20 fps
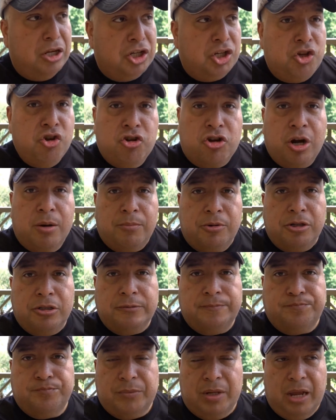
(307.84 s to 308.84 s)
cucumber
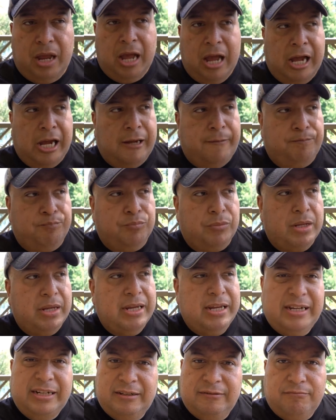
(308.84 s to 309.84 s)
um,
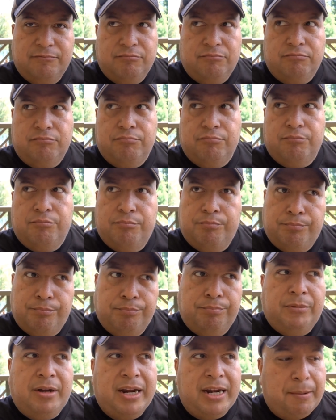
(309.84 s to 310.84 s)

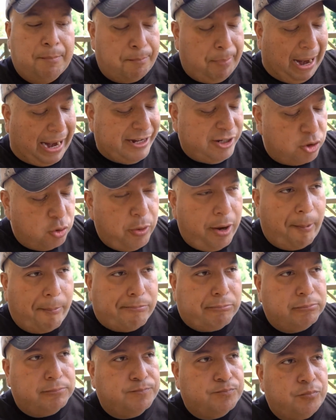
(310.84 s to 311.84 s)
kind of bite to it,
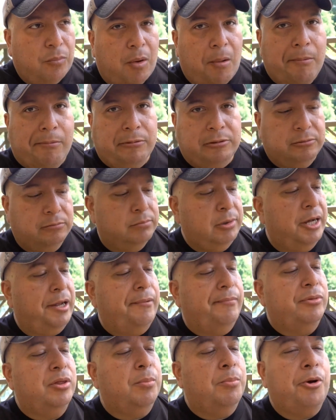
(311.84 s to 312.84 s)
but the